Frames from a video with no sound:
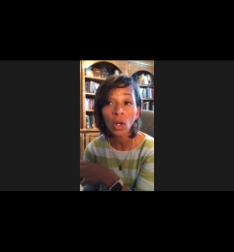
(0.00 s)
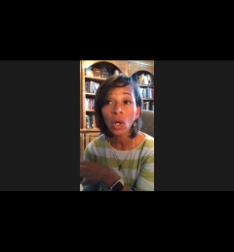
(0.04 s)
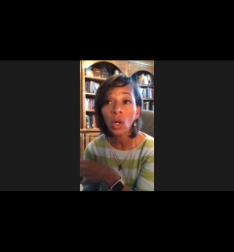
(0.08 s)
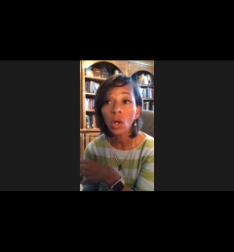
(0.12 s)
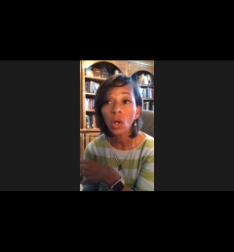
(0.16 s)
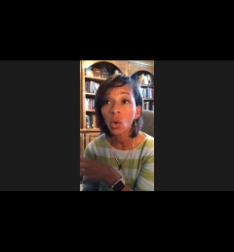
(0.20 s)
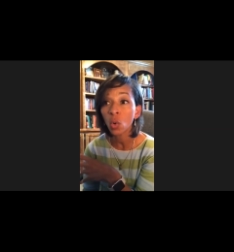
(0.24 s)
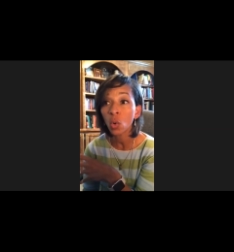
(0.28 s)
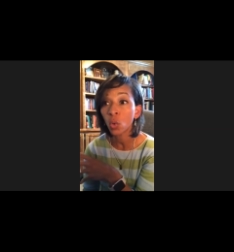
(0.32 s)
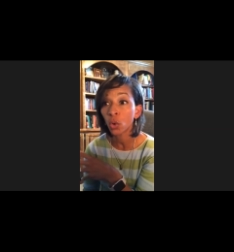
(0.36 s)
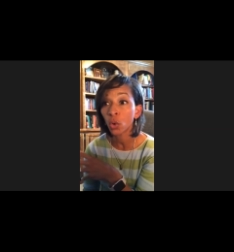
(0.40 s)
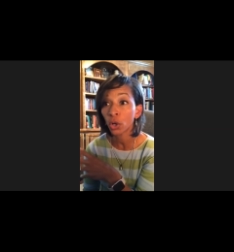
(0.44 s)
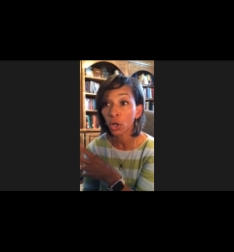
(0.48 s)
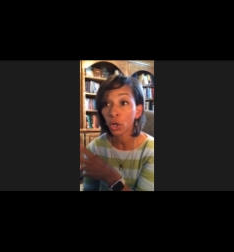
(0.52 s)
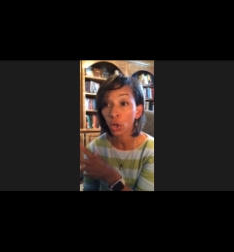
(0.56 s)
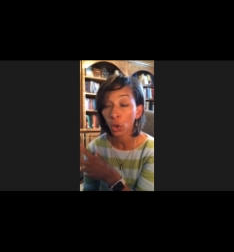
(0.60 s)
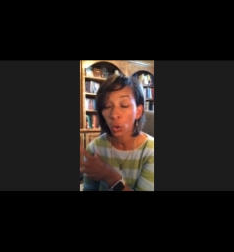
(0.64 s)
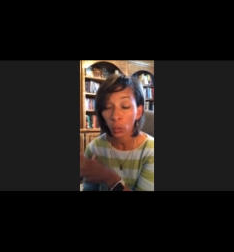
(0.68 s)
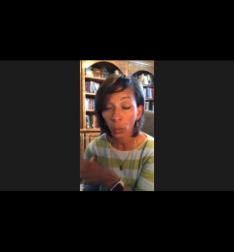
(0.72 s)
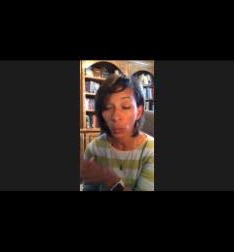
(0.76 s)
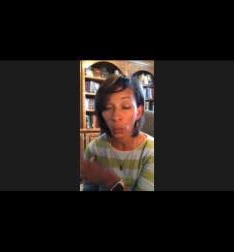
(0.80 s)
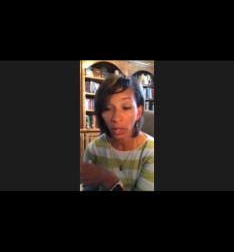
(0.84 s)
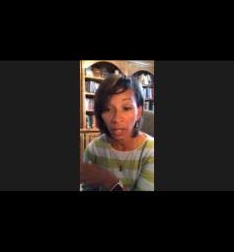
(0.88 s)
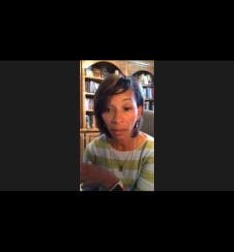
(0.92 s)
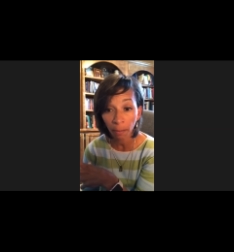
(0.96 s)
or
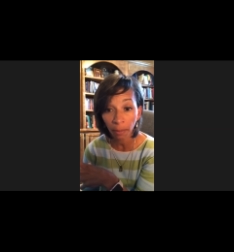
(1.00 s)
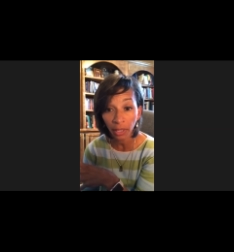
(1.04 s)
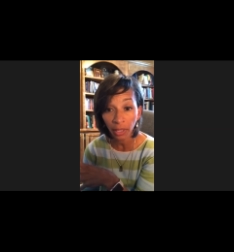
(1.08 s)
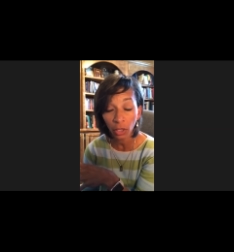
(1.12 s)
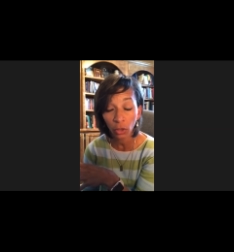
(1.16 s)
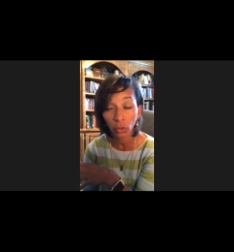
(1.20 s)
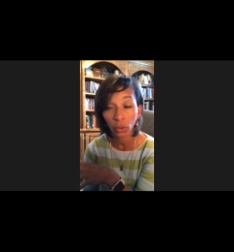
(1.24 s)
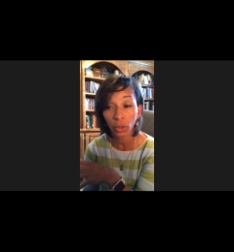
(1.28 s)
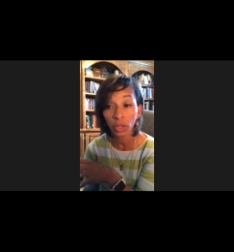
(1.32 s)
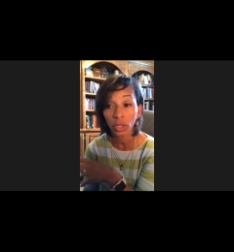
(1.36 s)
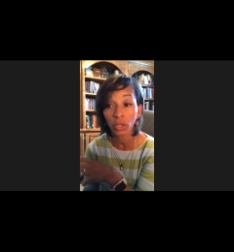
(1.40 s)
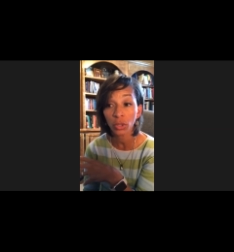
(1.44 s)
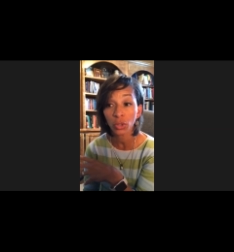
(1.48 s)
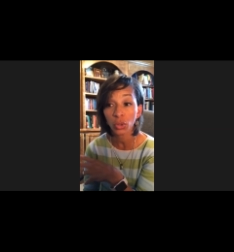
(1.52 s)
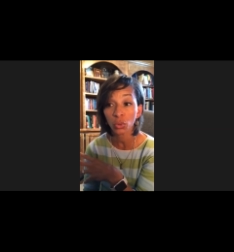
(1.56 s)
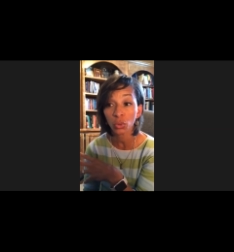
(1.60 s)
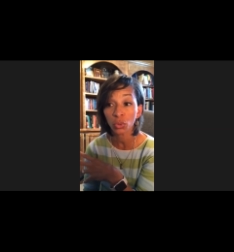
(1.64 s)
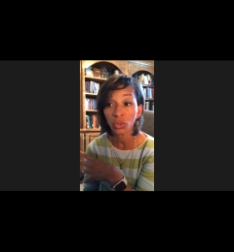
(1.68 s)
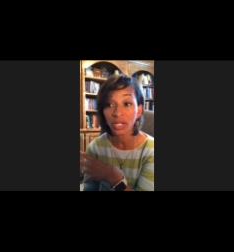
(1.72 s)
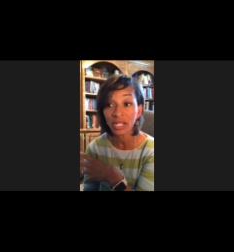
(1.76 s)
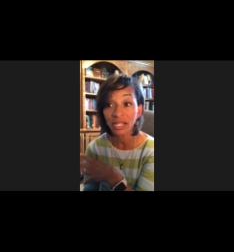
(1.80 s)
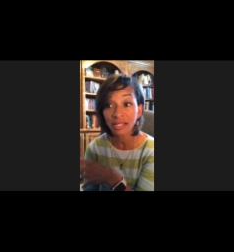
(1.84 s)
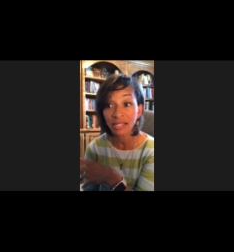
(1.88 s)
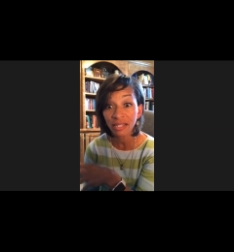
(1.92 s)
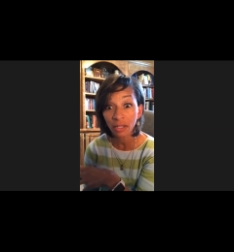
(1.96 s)
grandparents, or
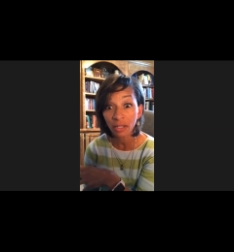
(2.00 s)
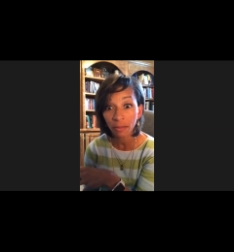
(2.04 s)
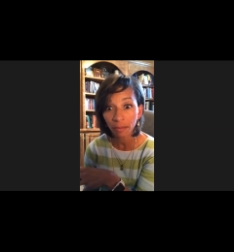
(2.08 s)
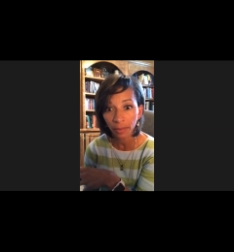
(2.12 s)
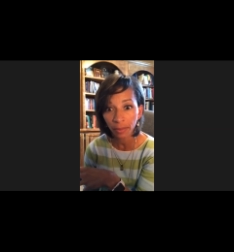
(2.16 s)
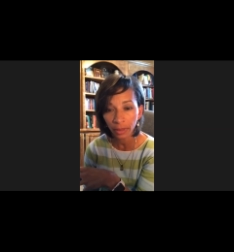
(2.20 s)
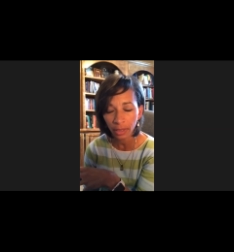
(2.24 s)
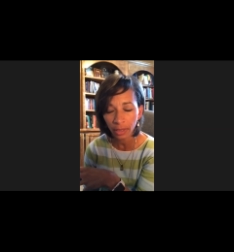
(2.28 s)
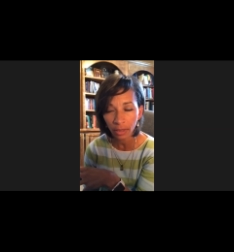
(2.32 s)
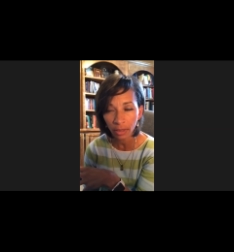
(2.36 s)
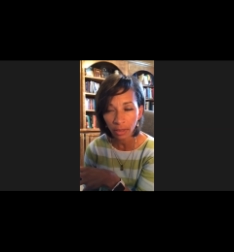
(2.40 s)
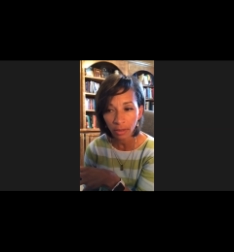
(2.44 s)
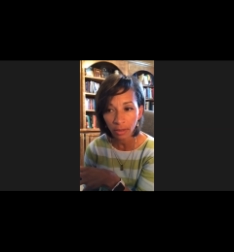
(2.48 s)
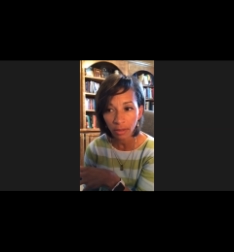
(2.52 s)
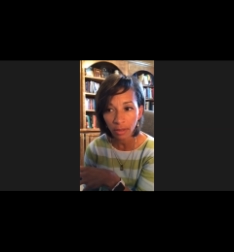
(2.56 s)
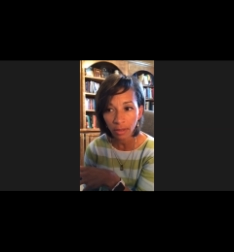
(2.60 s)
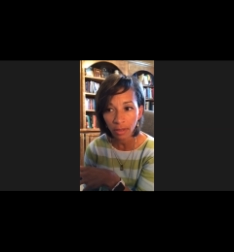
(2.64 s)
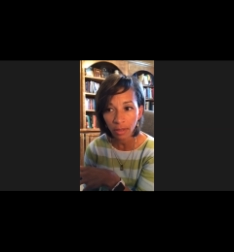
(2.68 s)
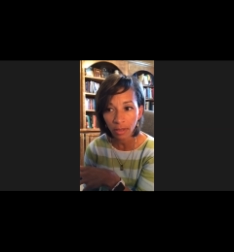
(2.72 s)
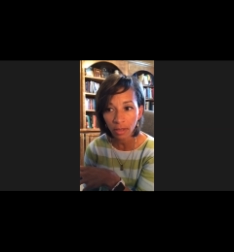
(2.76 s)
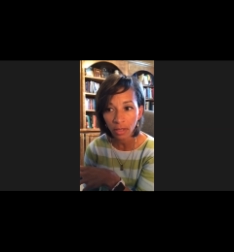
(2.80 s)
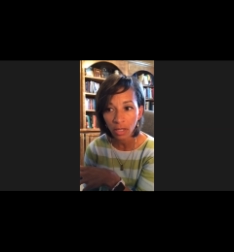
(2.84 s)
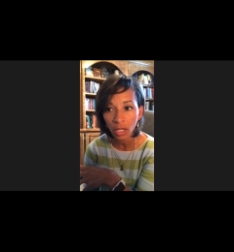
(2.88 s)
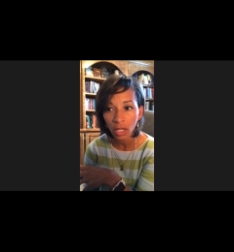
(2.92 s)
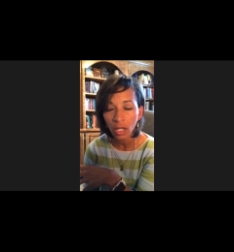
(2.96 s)
siblings?
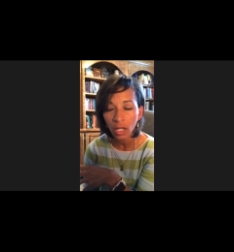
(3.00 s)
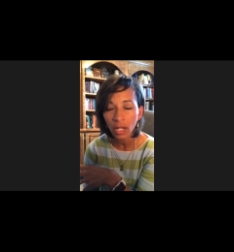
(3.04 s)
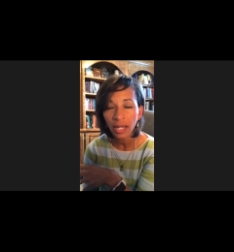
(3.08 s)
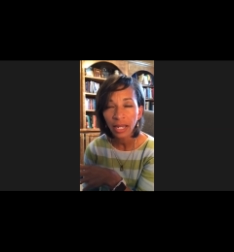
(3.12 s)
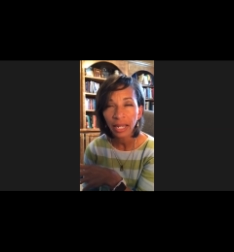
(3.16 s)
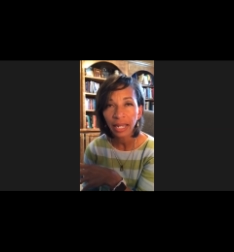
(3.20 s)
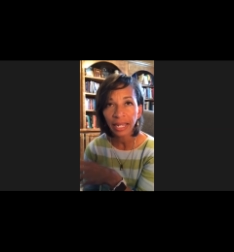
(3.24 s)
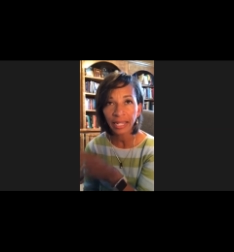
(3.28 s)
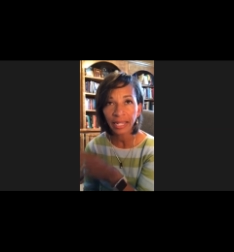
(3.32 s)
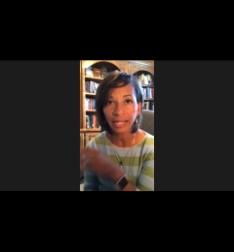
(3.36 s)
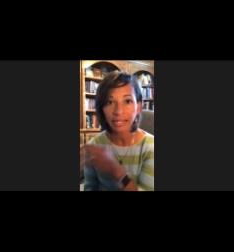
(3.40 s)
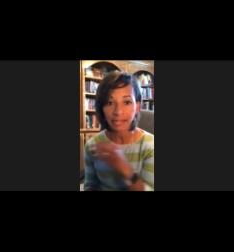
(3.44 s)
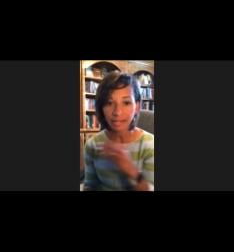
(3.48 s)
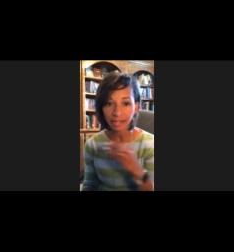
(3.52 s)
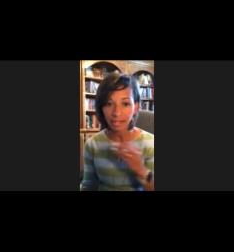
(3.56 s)
Mm-hmm. And